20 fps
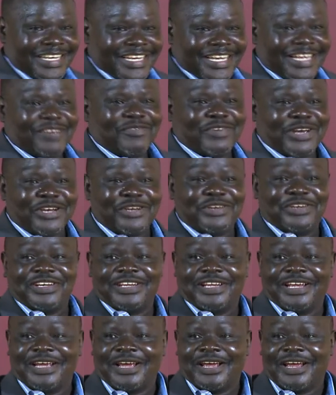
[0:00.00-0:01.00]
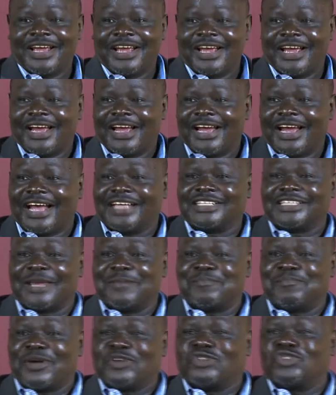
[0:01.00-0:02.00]
even as I
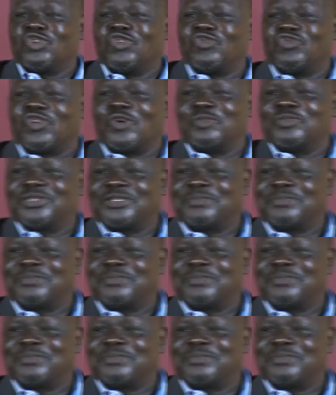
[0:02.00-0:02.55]
pursue from